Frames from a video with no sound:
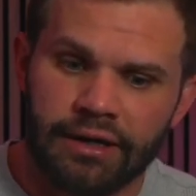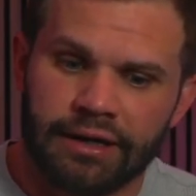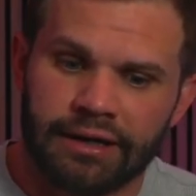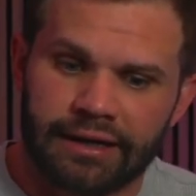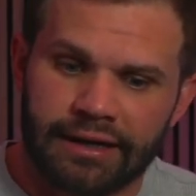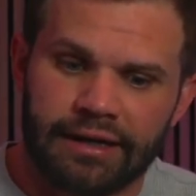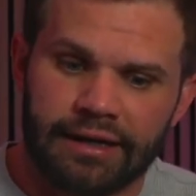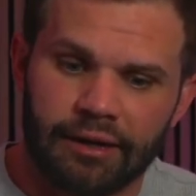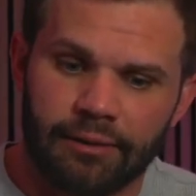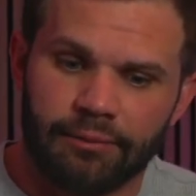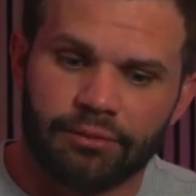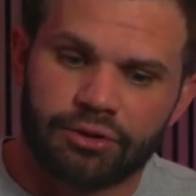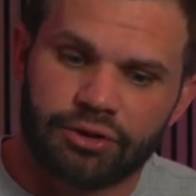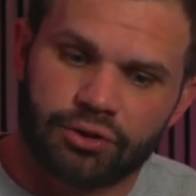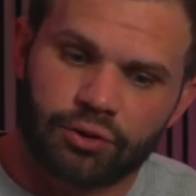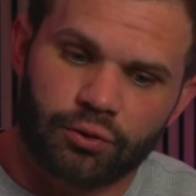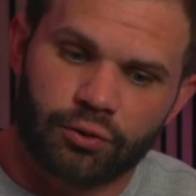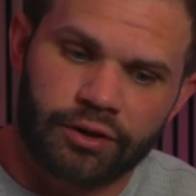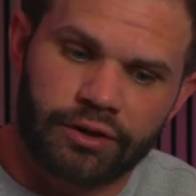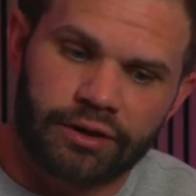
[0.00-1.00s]
can help
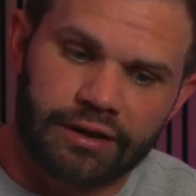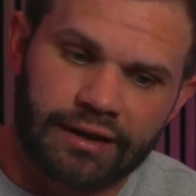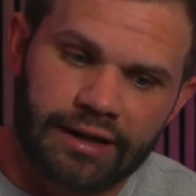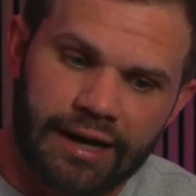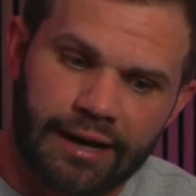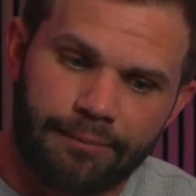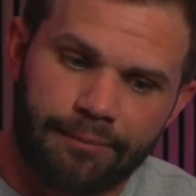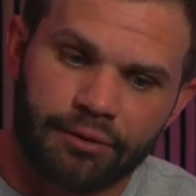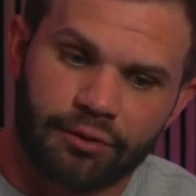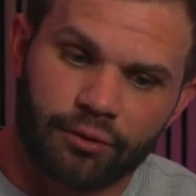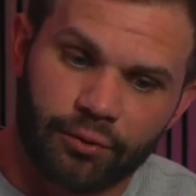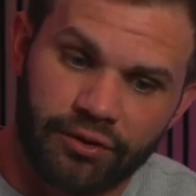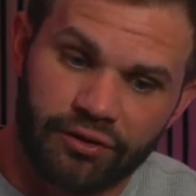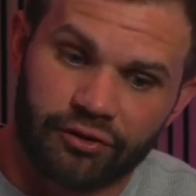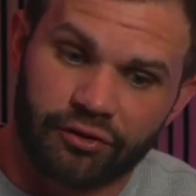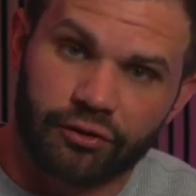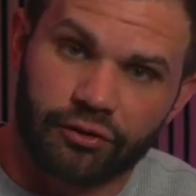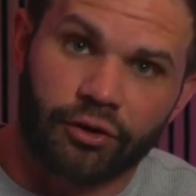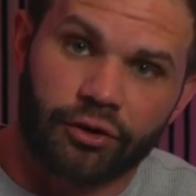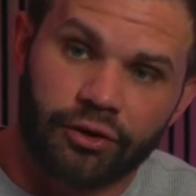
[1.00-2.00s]
shorten the gap between
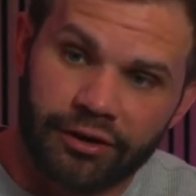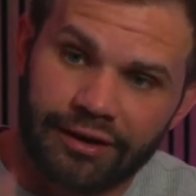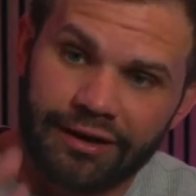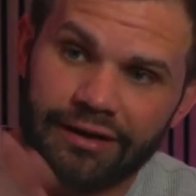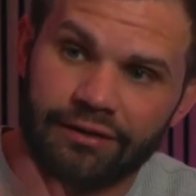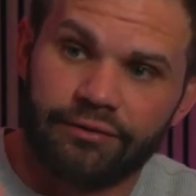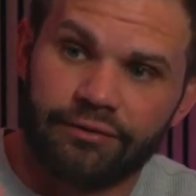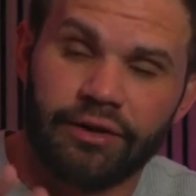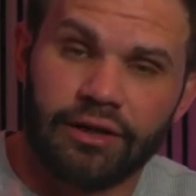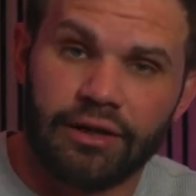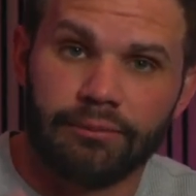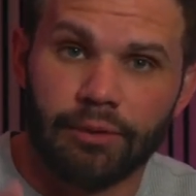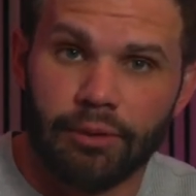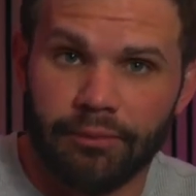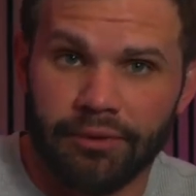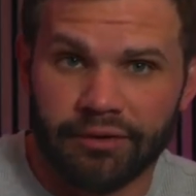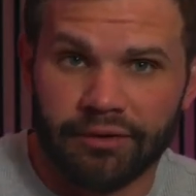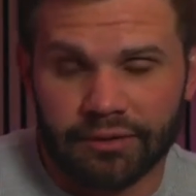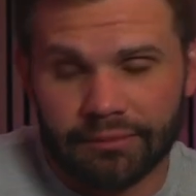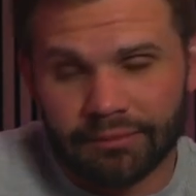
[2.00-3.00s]
starting and feeling momentum.